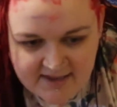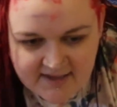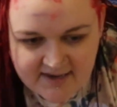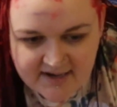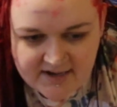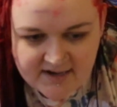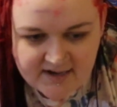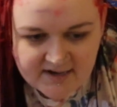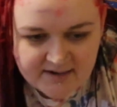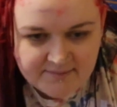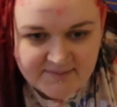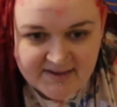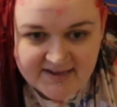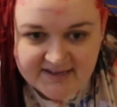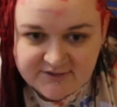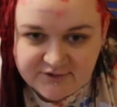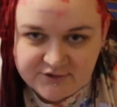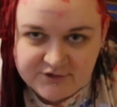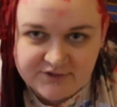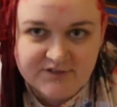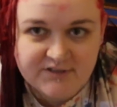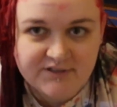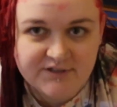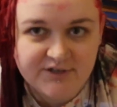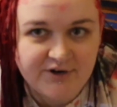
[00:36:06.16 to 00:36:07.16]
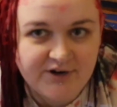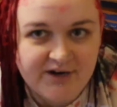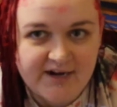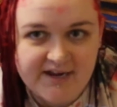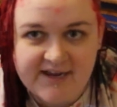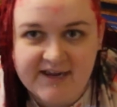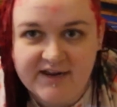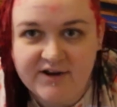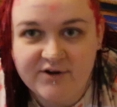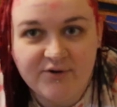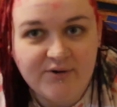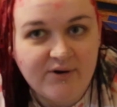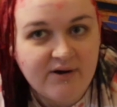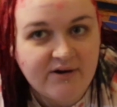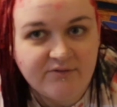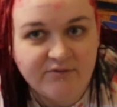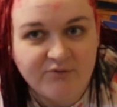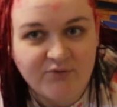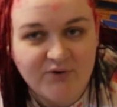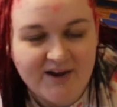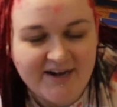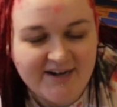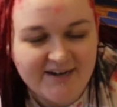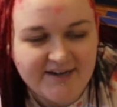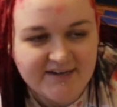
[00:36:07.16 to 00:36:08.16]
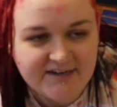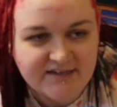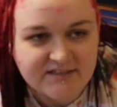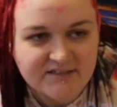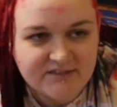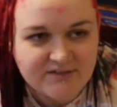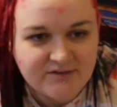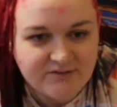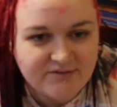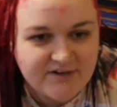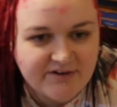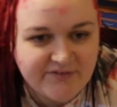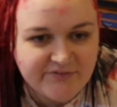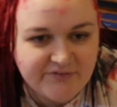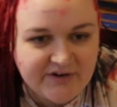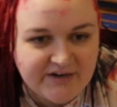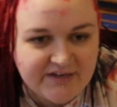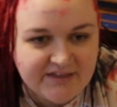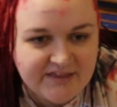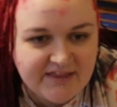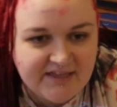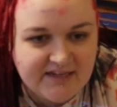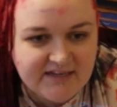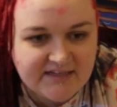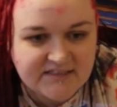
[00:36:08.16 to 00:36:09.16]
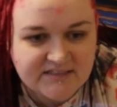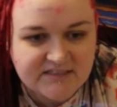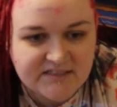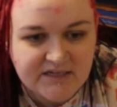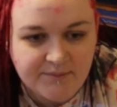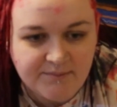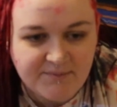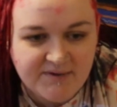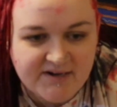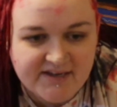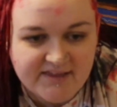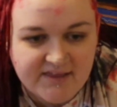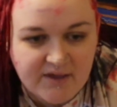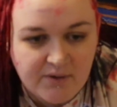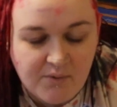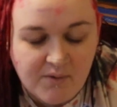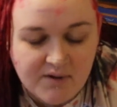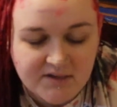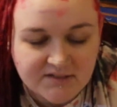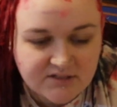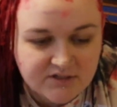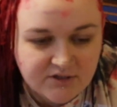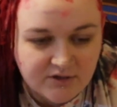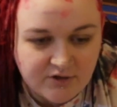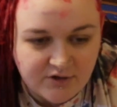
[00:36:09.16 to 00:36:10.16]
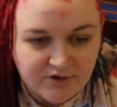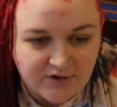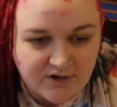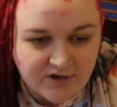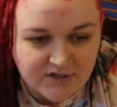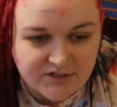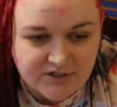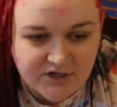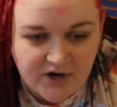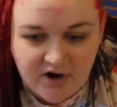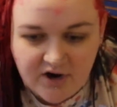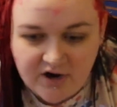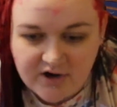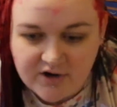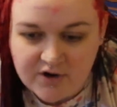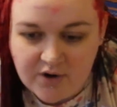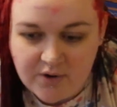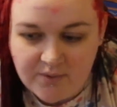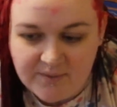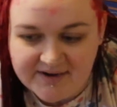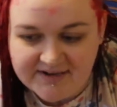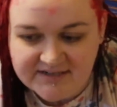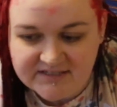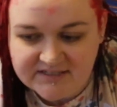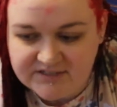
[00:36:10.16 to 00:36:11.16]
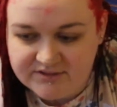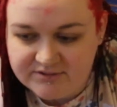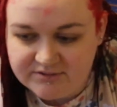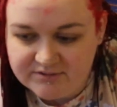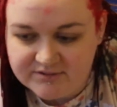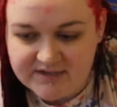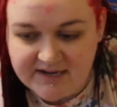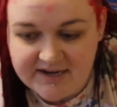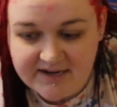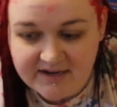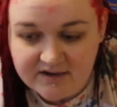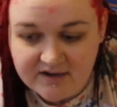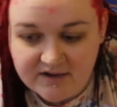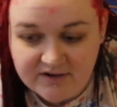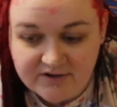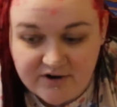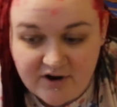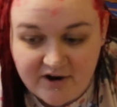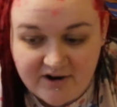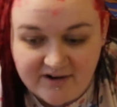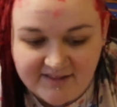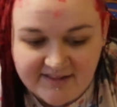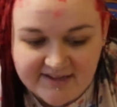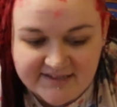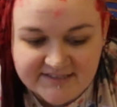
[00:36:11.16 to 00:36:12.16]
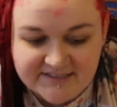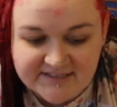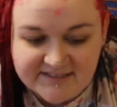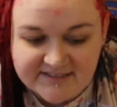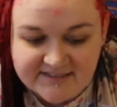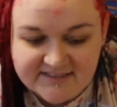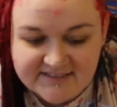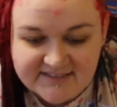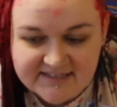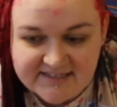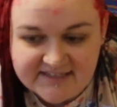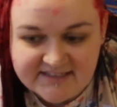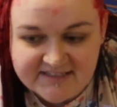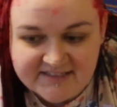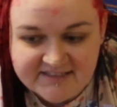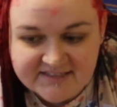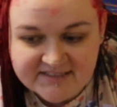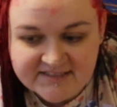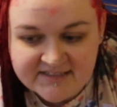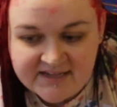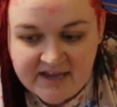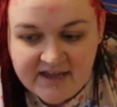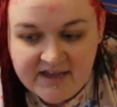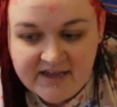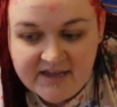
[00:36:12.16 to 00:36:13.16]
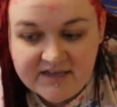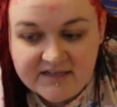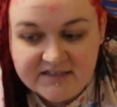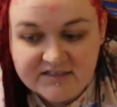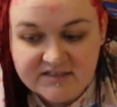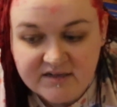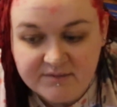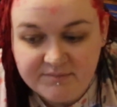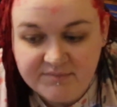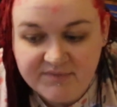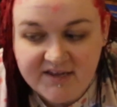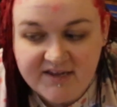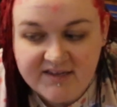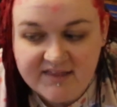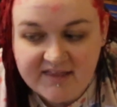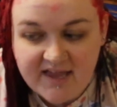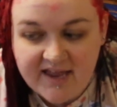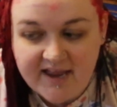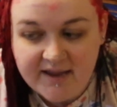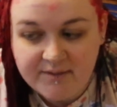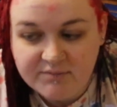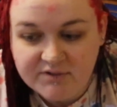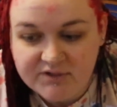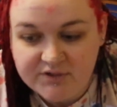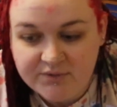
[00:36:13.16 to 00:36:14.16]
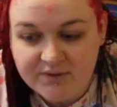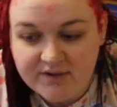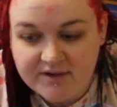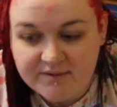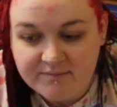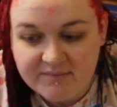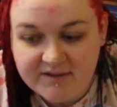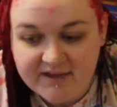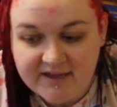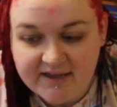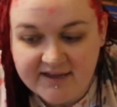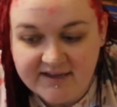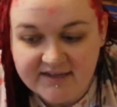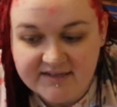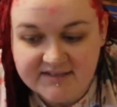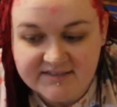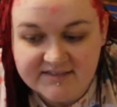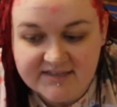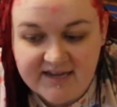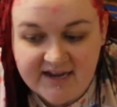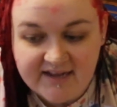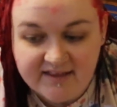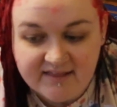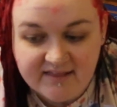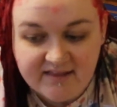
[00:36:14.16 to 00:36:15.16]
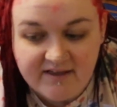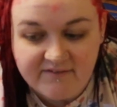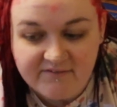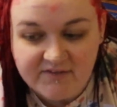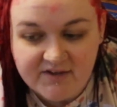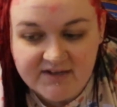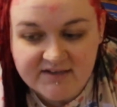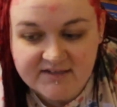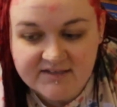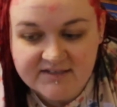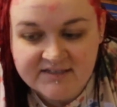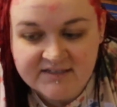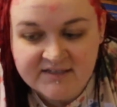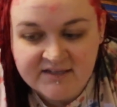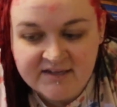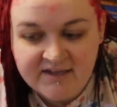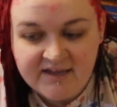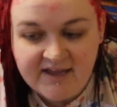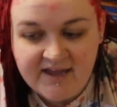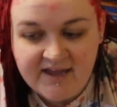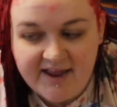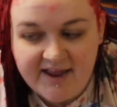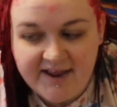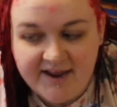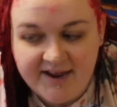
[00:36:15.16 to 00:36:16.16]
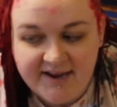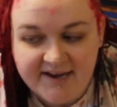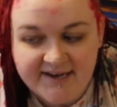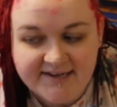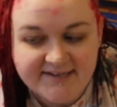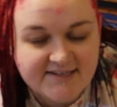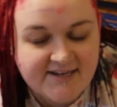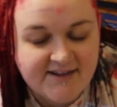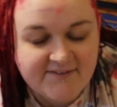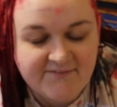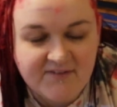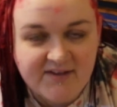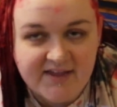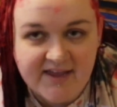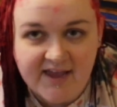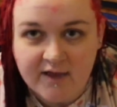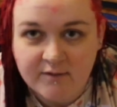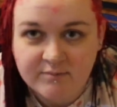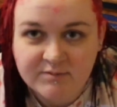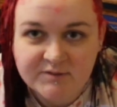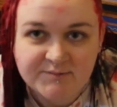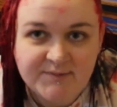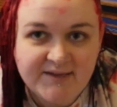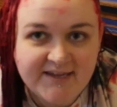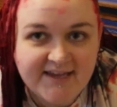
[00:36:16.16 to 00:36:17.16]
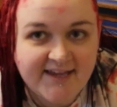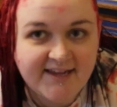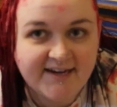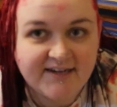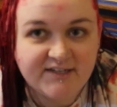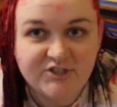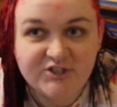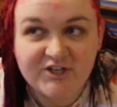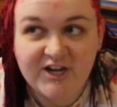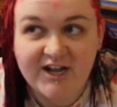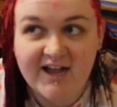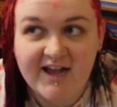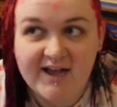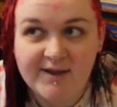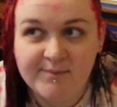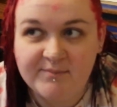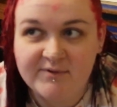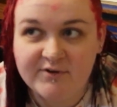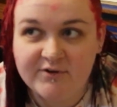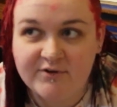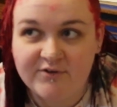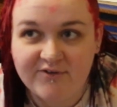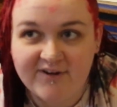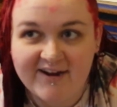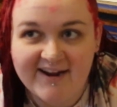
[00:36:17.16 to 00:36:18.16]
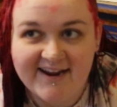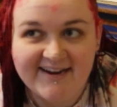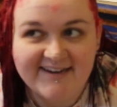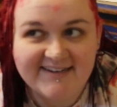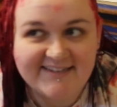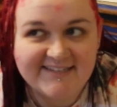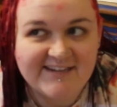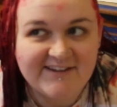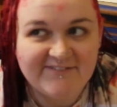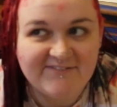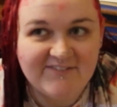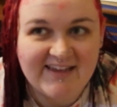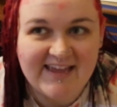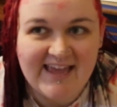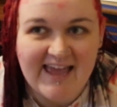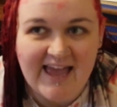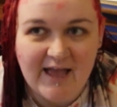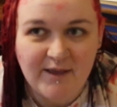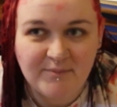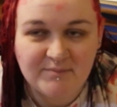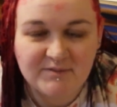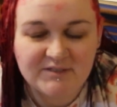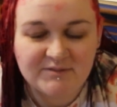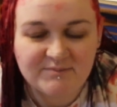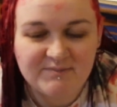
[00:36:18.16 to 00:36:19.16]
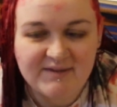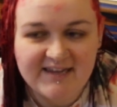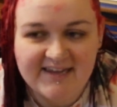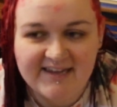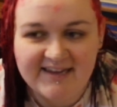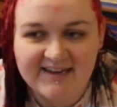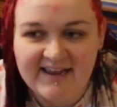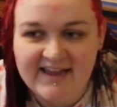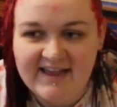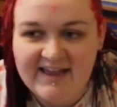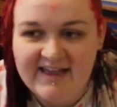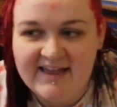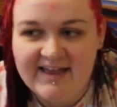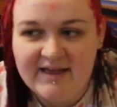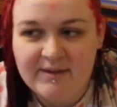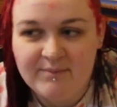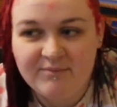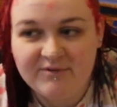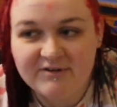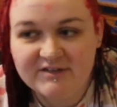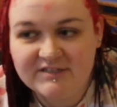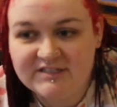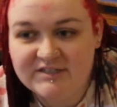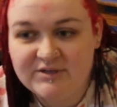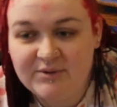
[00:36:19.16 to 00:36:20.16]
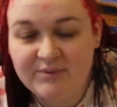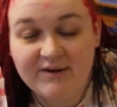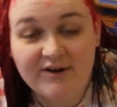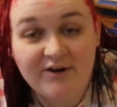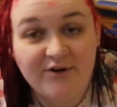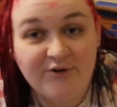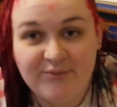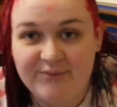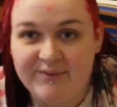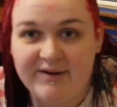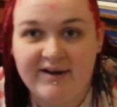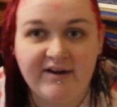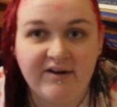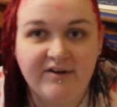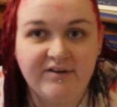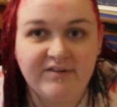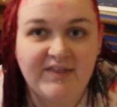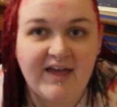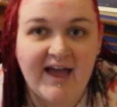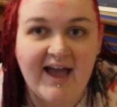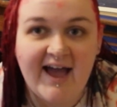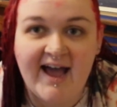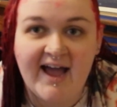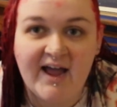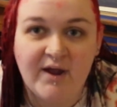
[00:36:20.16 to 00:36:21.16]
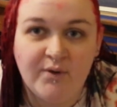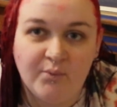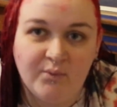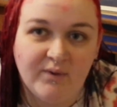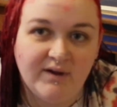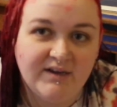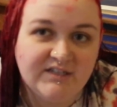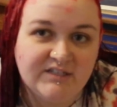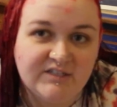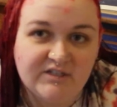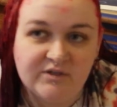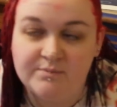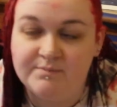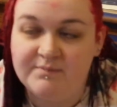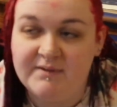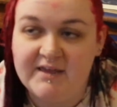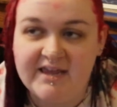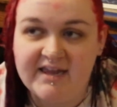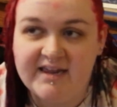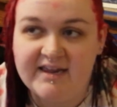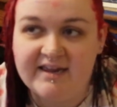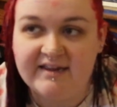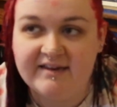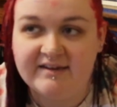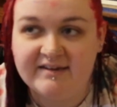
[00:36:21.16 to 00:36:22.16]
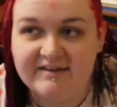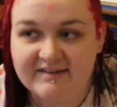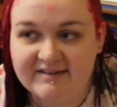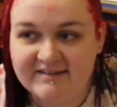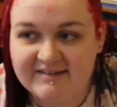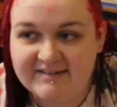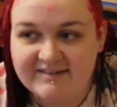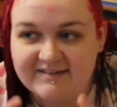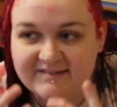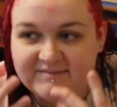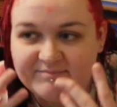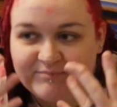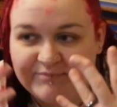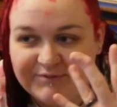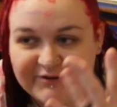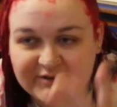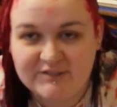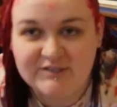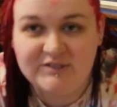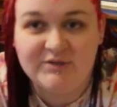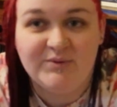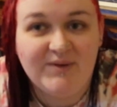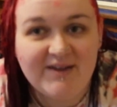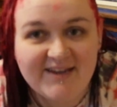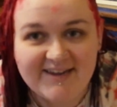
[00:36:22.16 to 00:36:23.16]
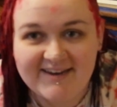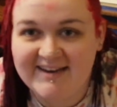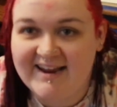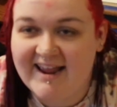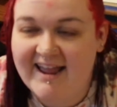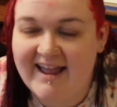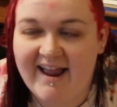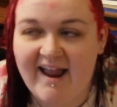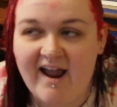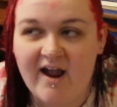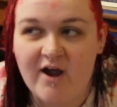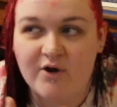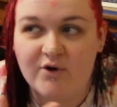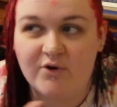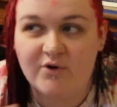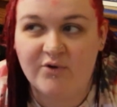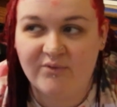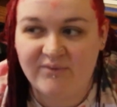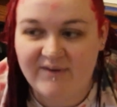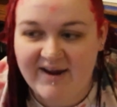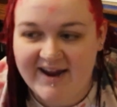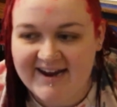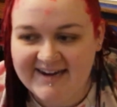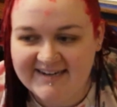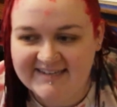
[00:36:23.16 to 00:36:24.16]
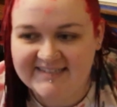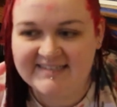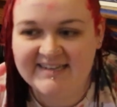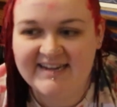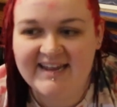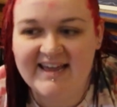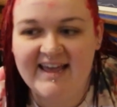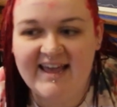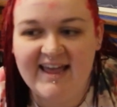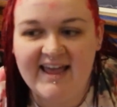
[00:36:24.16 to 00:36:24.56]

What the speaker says: getting a master's degree in creative writing is no different than somebody that wants to learn guitar going to take guitar lessons. It's something that I'm doing because I love it, and if it helps me get a job, great. If it helps me pursue a career that I want to be pursuing, great.